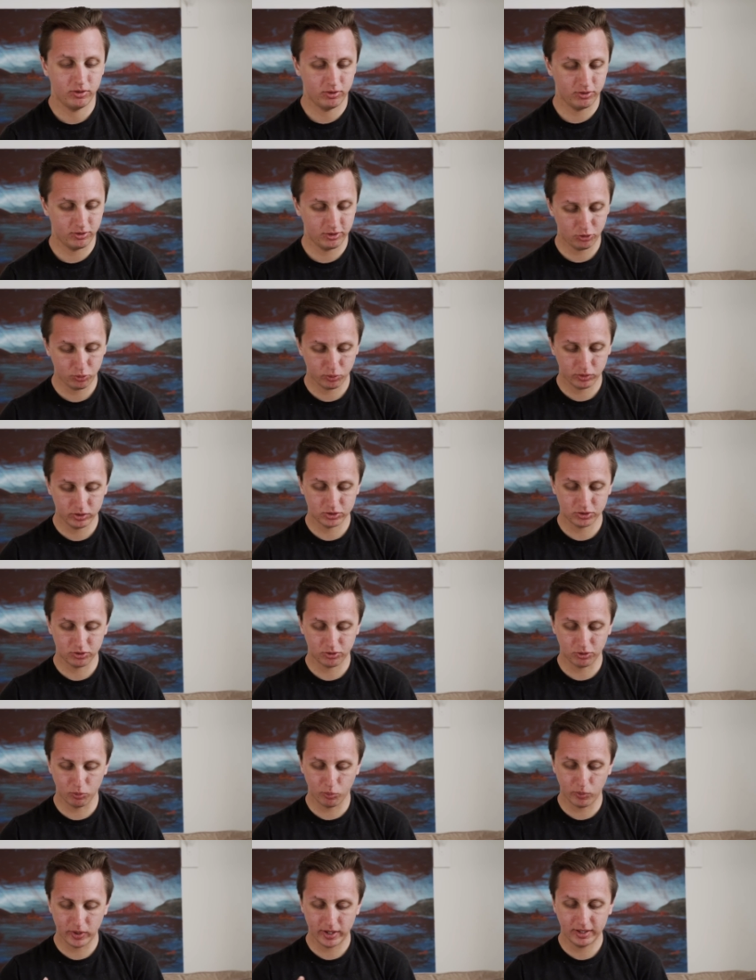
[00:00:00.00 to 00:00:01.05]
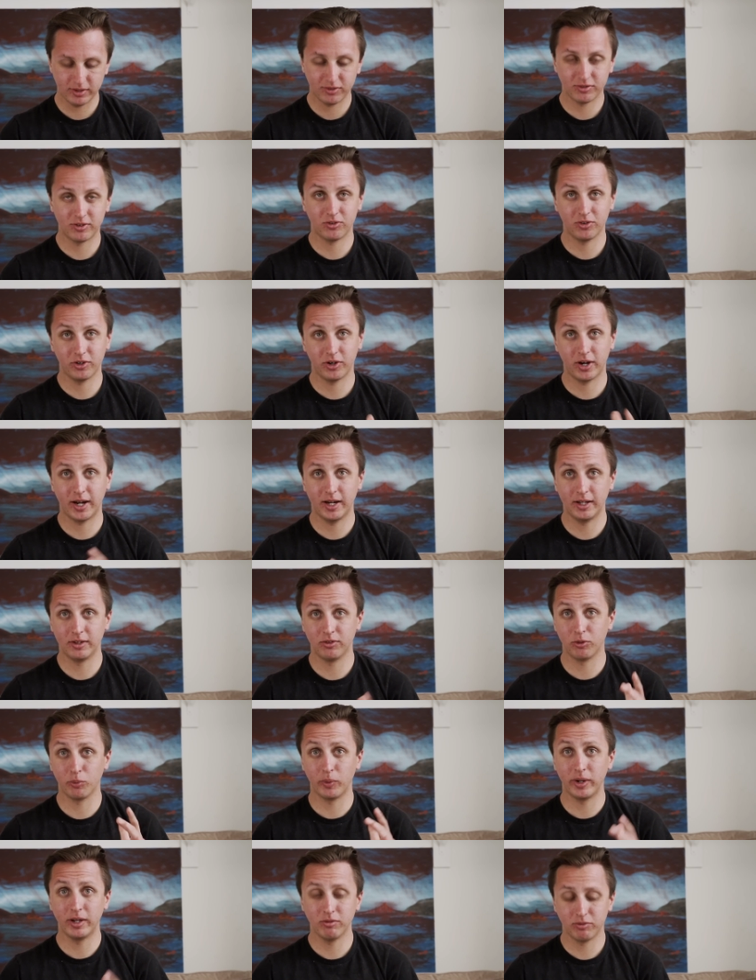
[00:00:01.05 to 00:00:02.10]
This one, just the way it sits in your
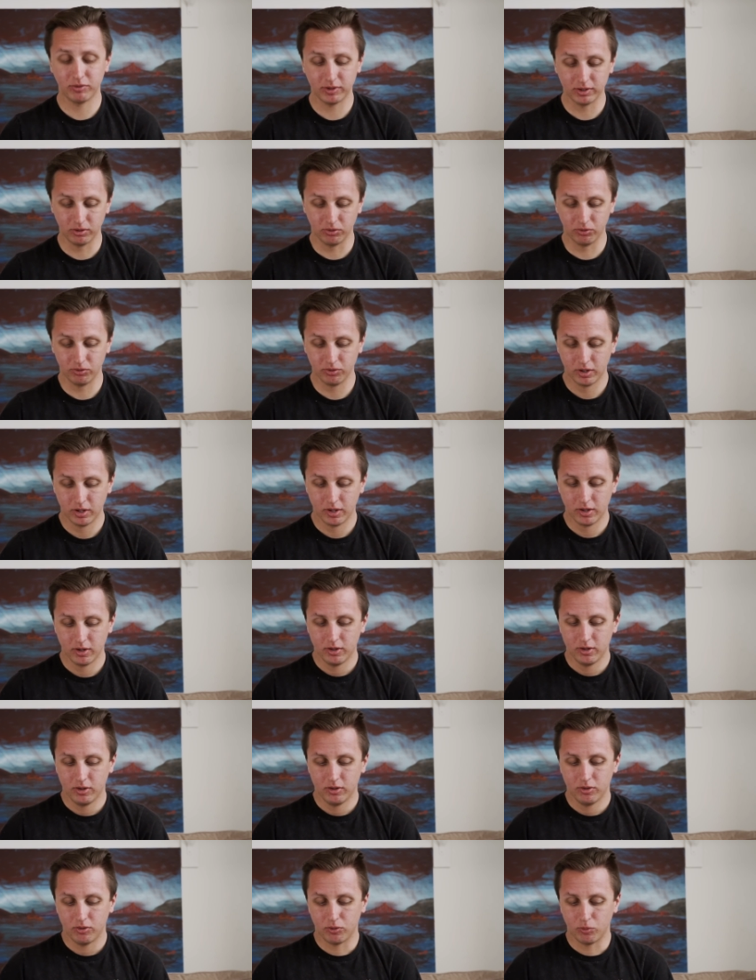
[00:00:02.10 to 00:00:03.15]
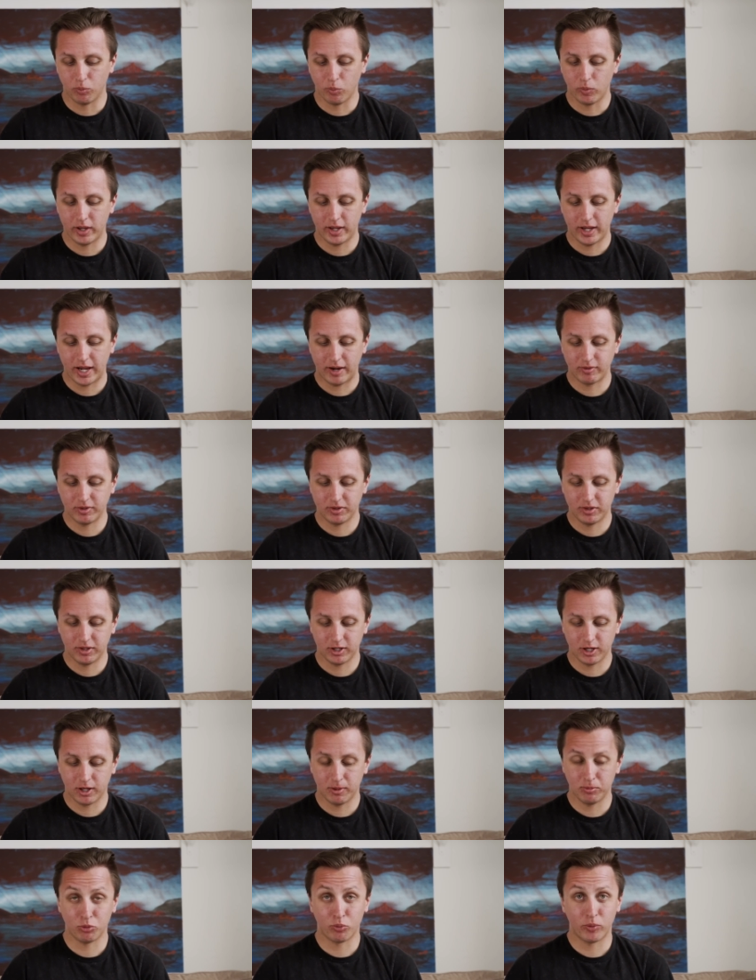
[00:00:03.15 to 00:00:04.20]
hands, the way it feels, the way everything
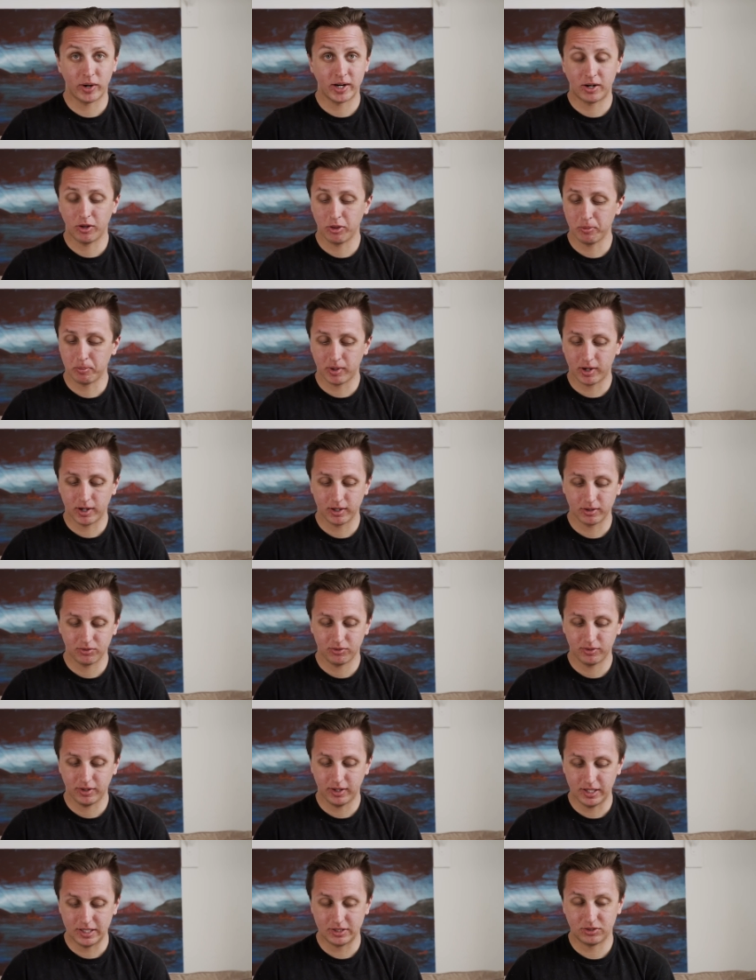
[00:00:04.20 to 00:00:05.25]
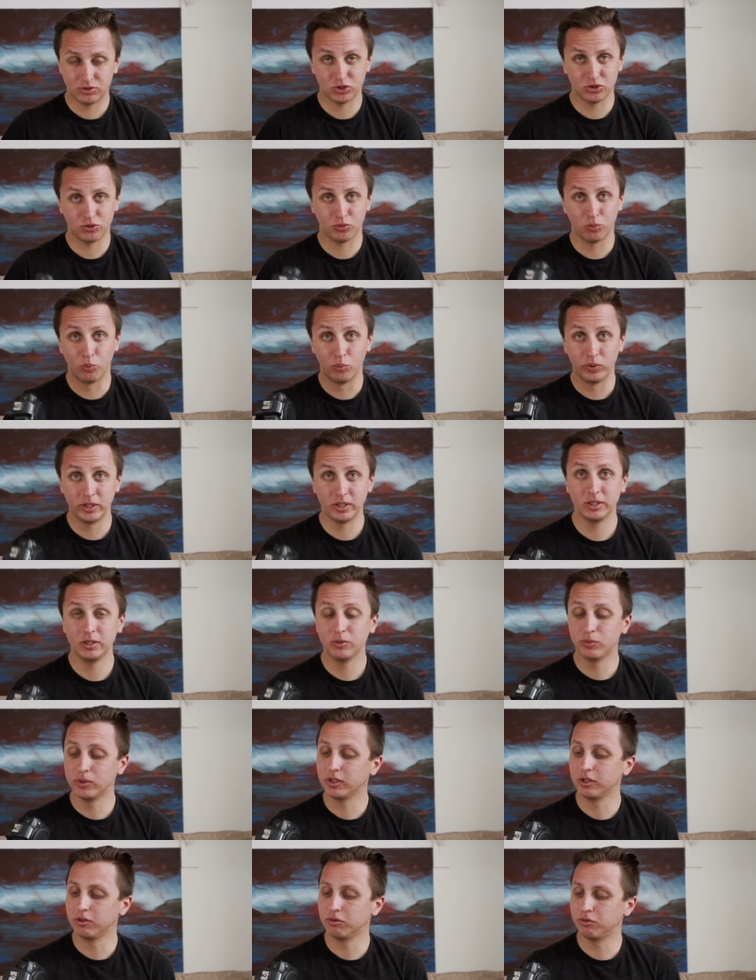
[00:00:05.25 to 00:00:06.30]
comes right out of the box, it's just really,
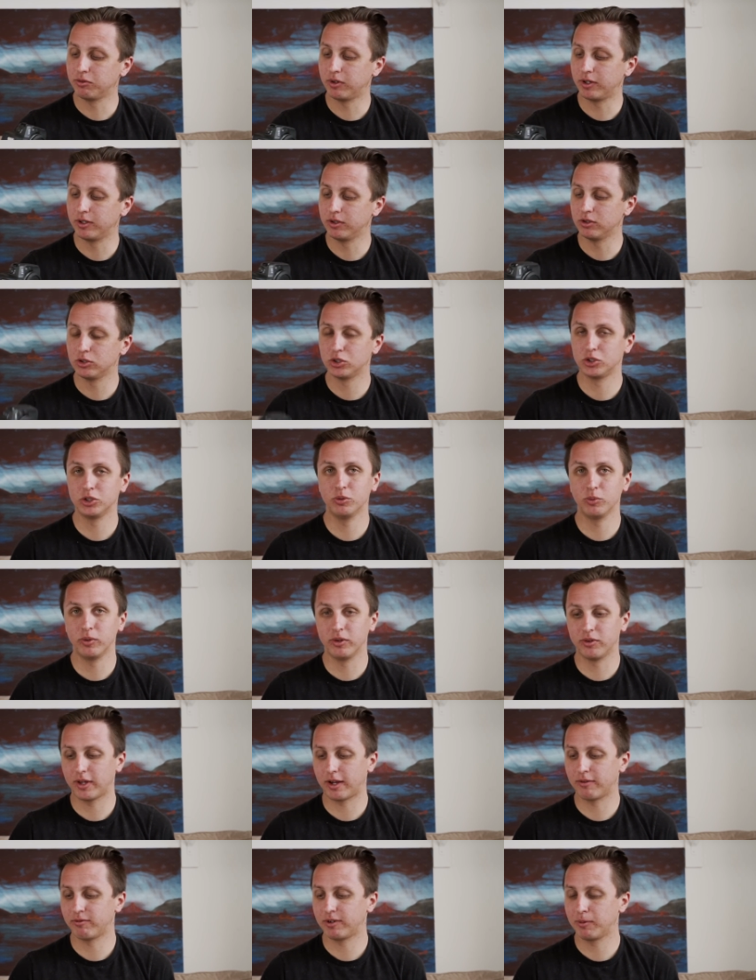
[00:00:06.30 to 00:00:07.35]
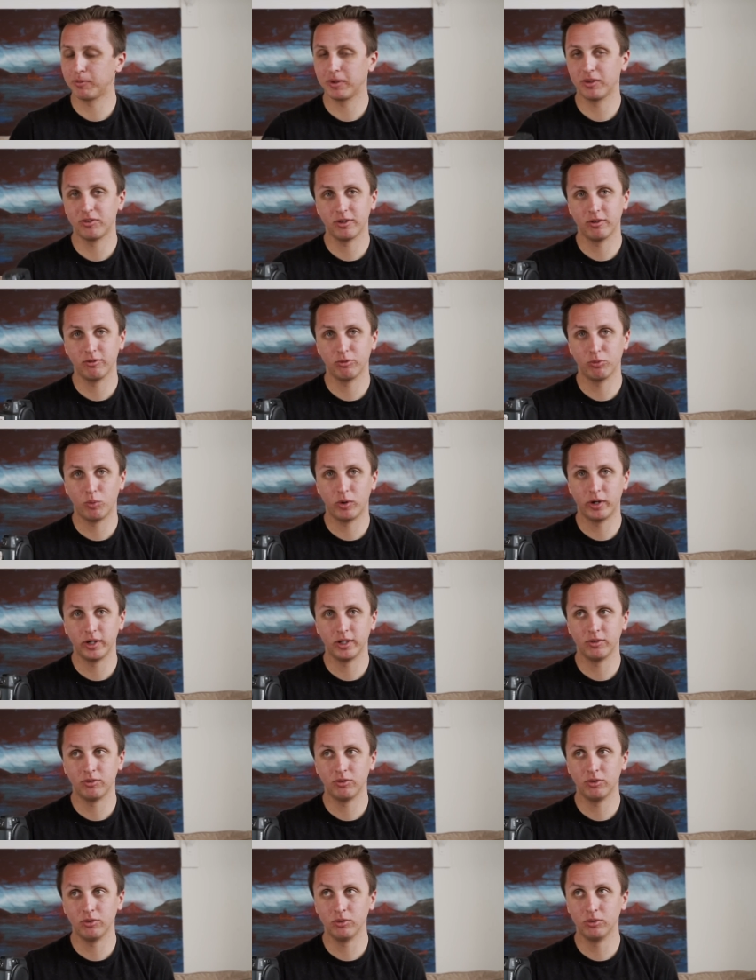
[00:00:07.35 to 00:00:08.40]
really fun to shoot with. I find myself
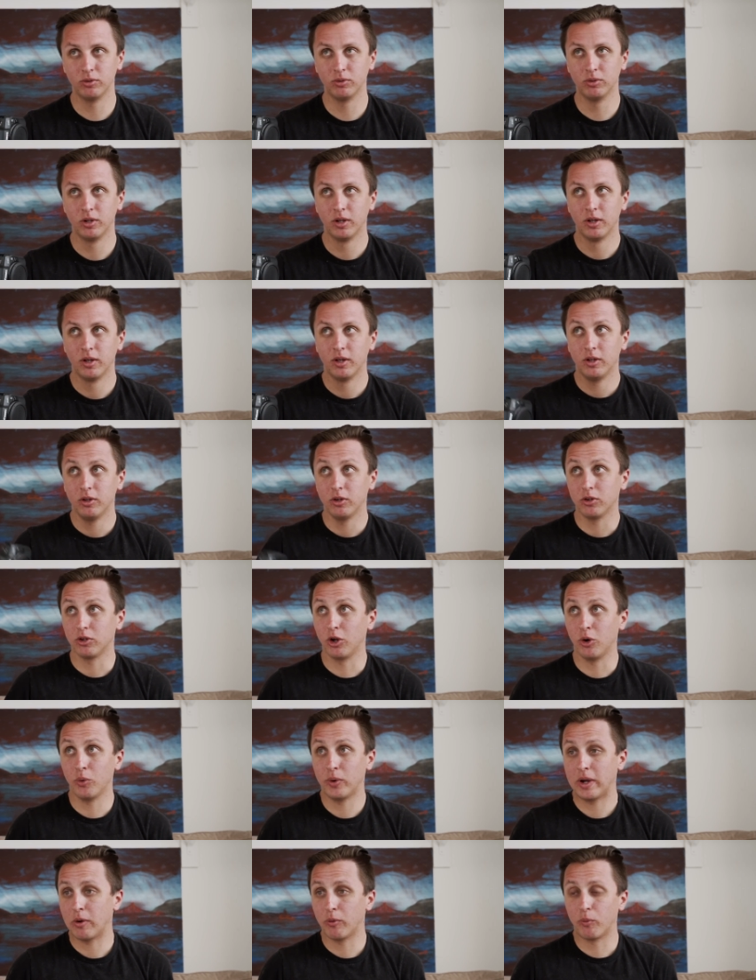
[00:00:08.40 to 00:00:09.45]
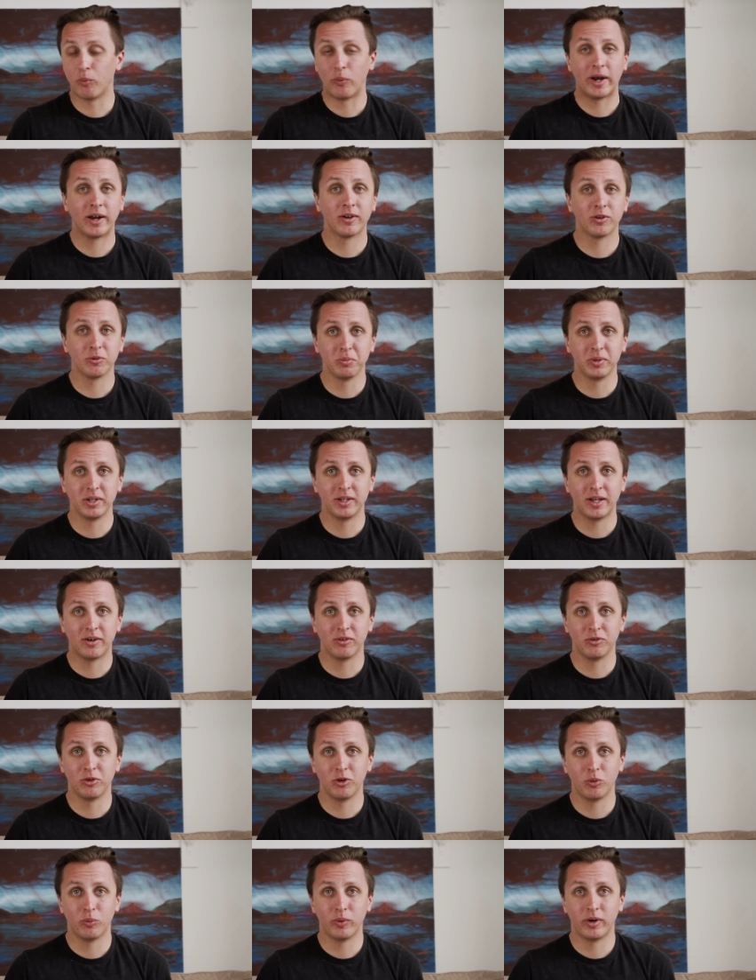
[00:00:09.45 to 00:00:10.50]
wanting to go out randomly out
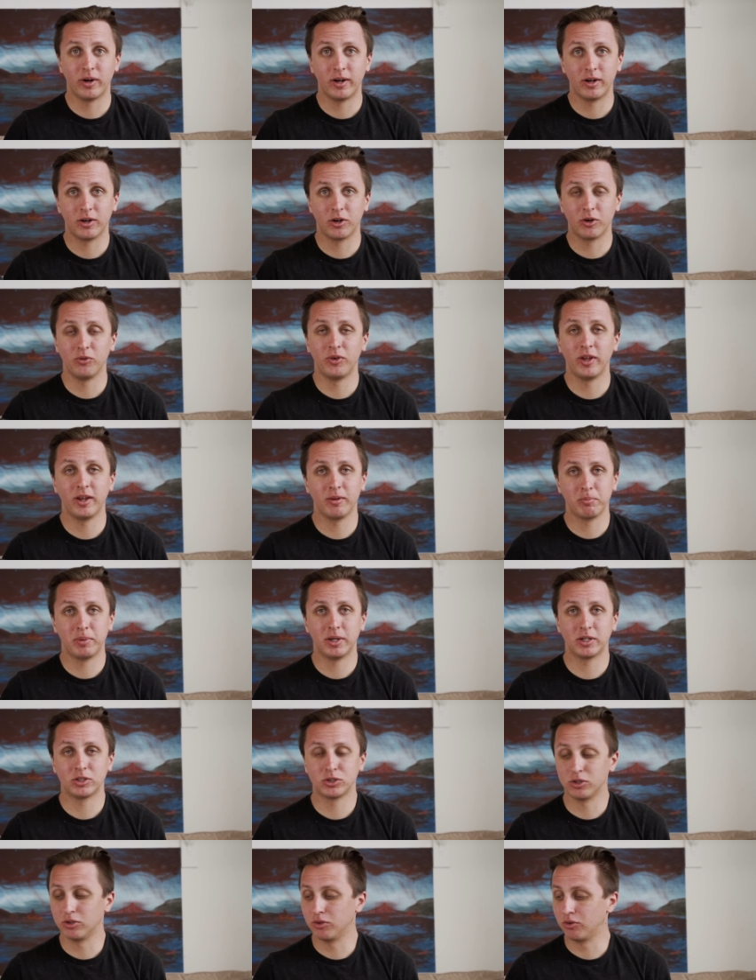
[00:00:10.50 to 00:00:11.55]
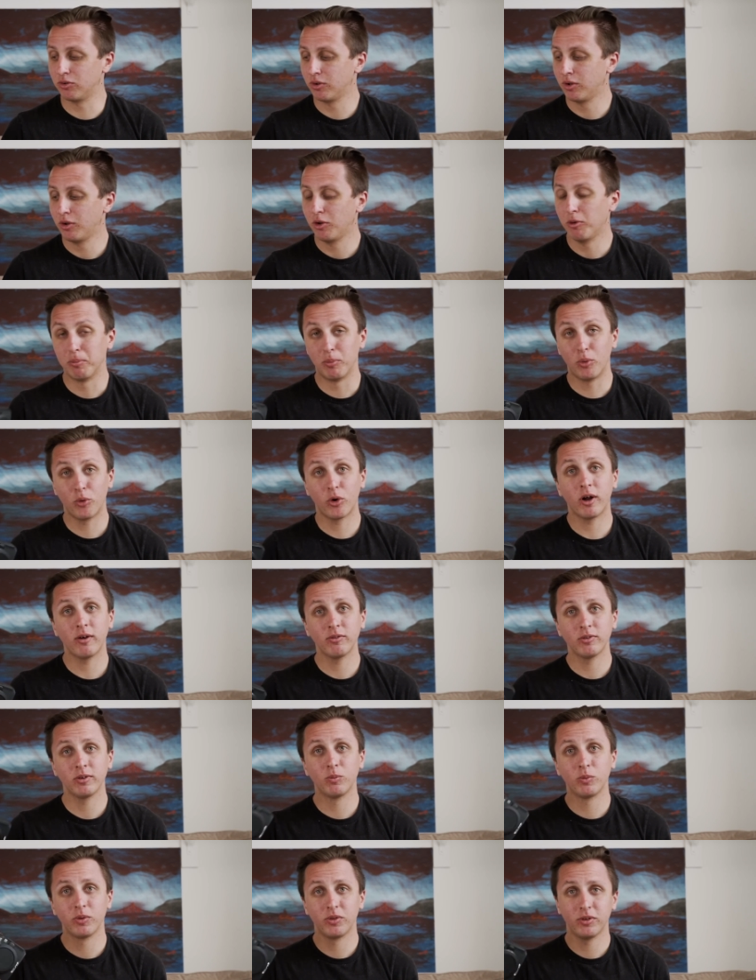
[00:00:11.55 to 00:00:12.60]
of nowhere and go take pictures more
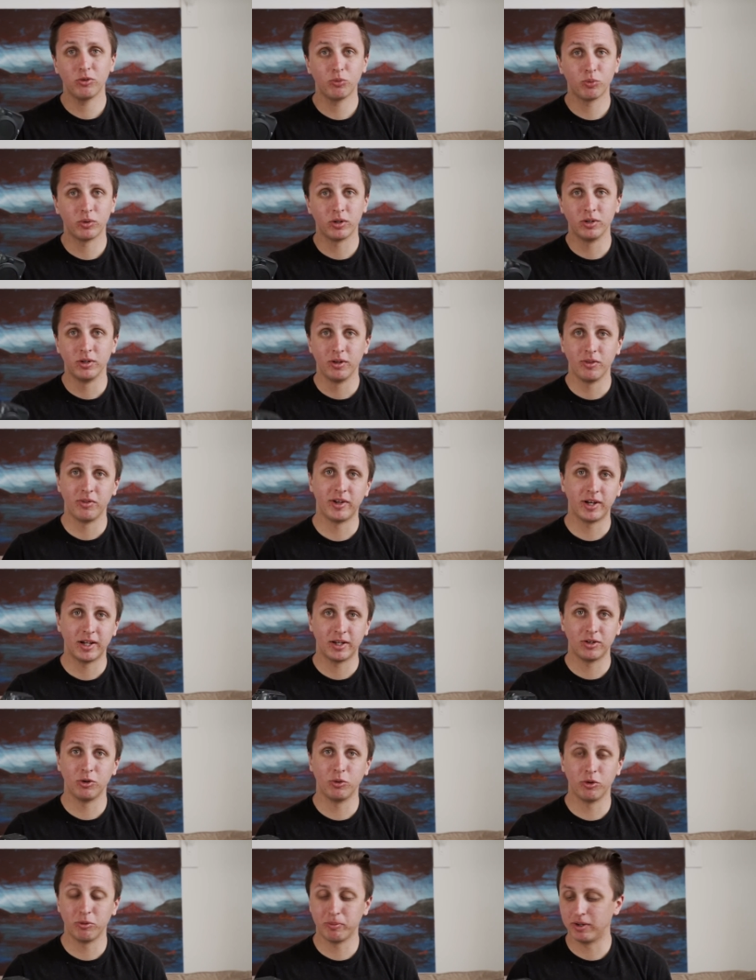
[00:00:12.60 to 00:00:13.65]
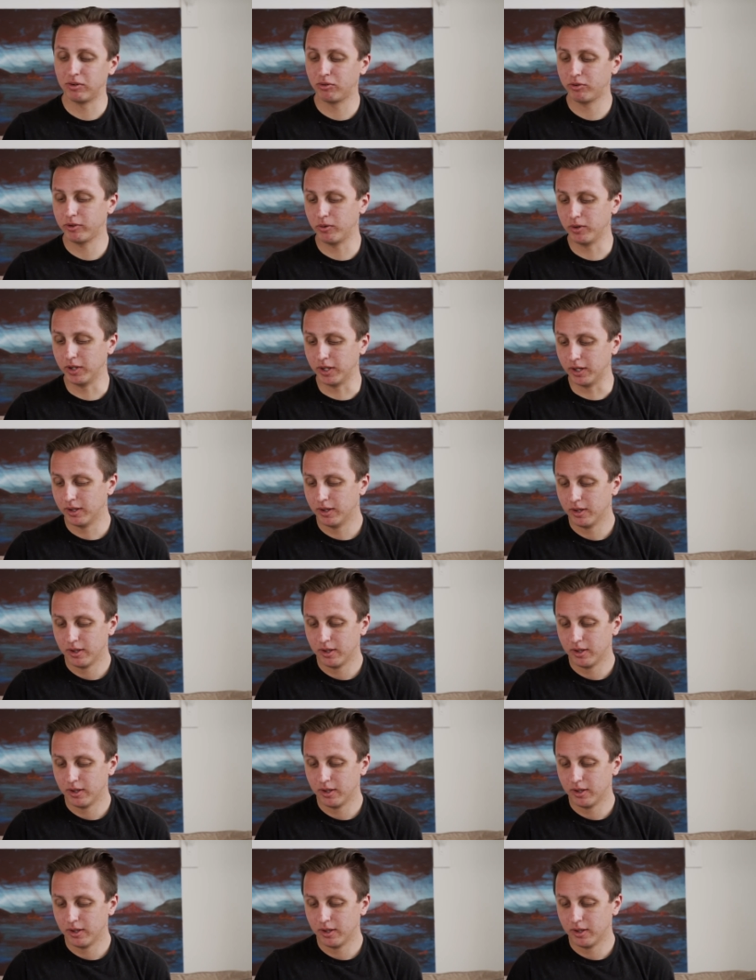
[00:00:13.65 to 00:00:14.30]
often with this one than I do with my Sony.